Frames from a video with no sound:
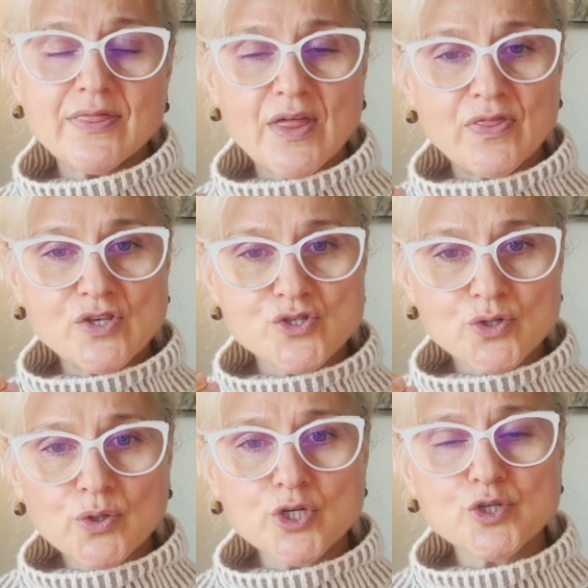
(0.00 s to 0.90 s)
that the
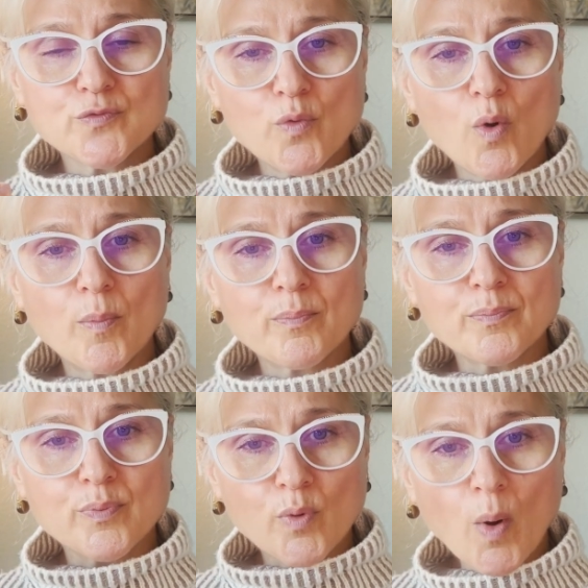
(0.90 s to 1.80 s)
search for
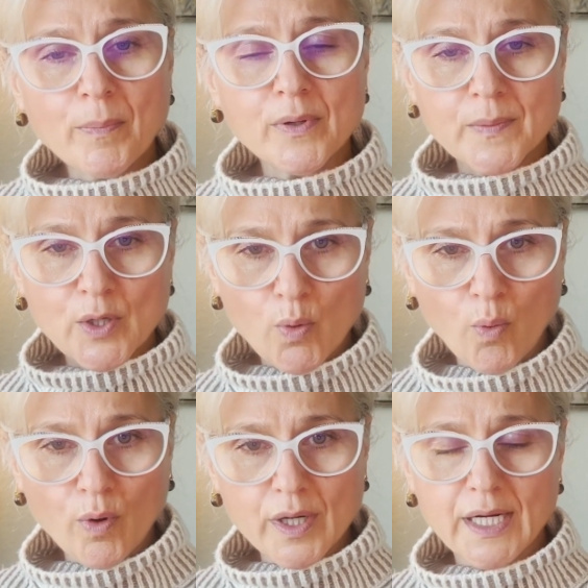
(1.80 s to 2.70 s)
proper
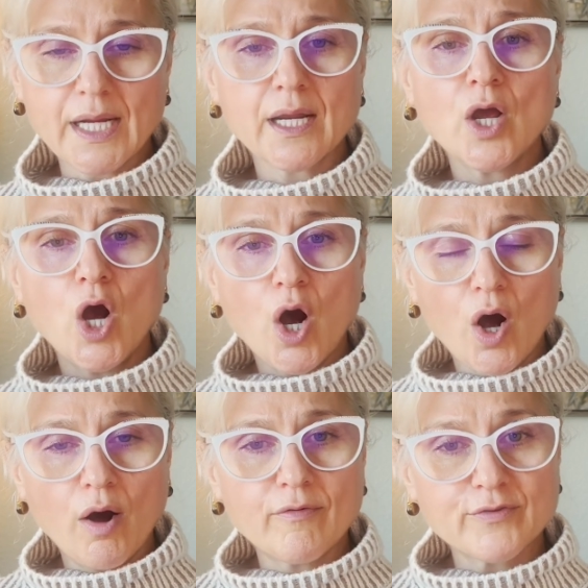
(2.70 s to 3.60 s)
recording
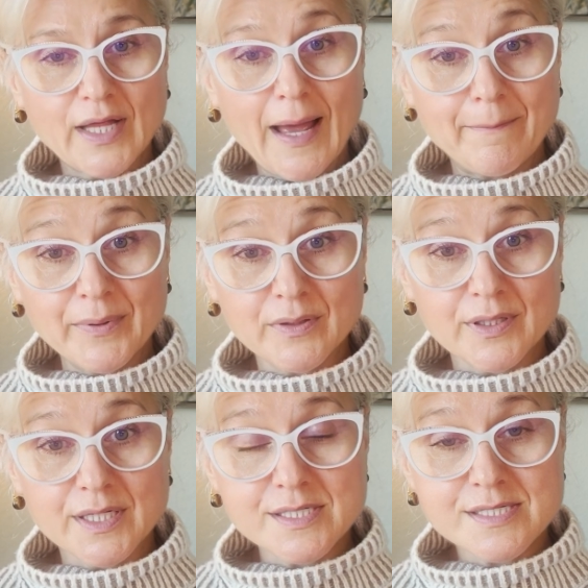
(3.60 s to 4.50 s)
of
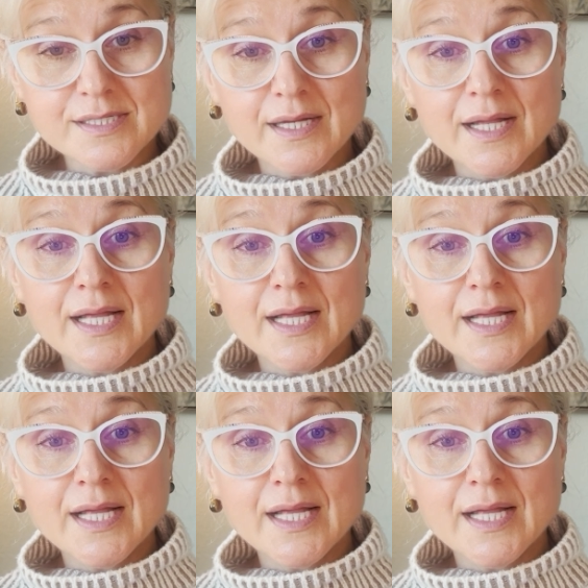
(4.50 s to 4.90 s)
liabilities